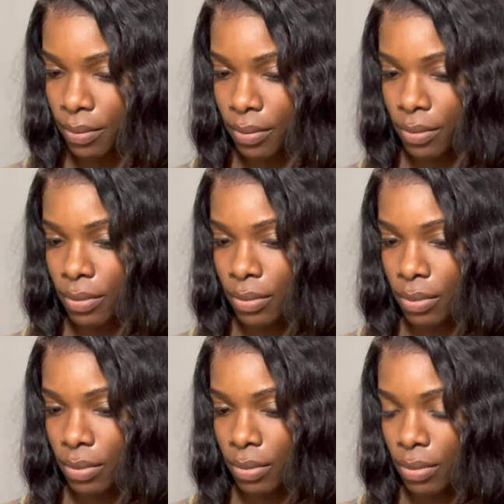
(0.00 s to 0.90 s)

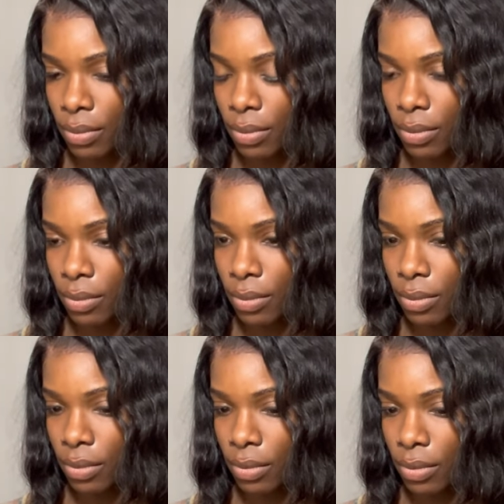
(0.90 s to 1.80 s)

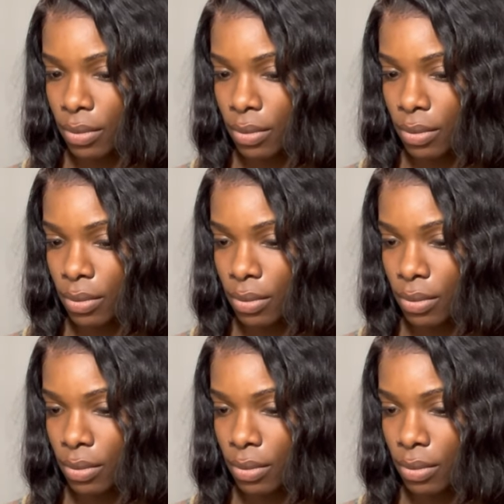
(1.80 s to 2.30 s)
Nobody speaks.